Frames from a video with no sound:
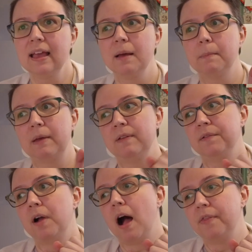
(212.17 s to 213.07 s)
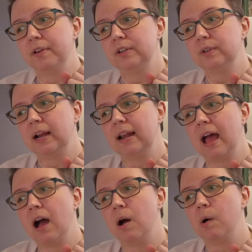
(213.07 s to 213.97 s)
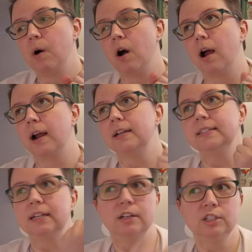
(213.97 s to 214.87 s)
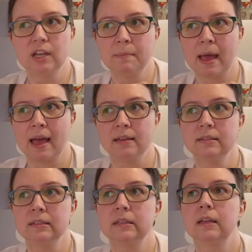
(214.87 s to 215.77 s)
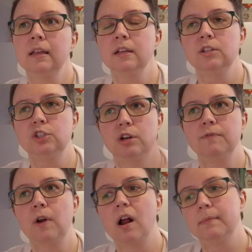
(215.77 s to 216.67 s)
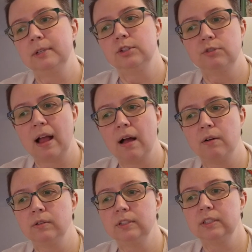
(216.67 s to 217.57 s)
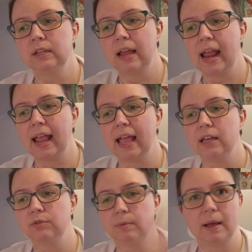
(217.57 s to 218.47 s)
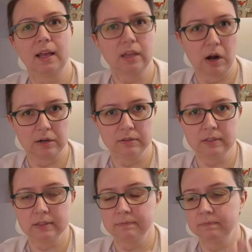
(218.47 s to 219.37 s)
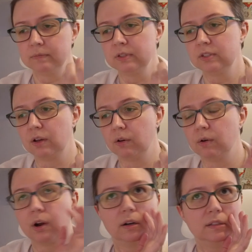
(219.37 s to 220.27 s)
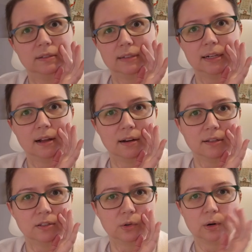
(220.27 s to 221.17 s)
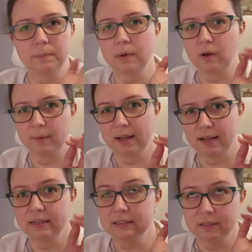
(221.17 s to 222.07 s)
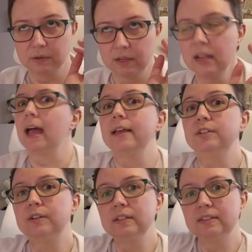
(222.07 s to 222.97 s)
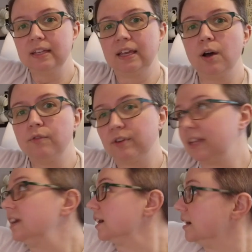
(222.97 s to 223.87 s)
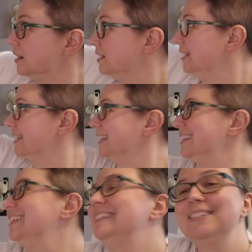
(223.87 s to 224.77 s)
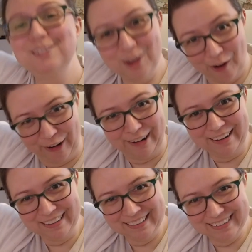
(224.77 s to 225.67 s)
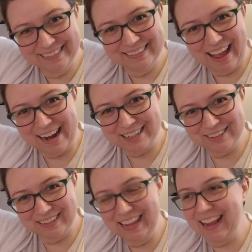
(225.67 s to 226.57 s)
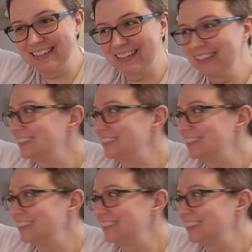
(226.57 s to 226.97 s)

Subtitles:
My favorite authors right now are Sarah J. Maas, Jennifer Armentrout, and Rebecca Yarros. So currently reading Onyx Storm. Oh my god, it's so good. As you can see over here, this is yarn, actually, hand-dyed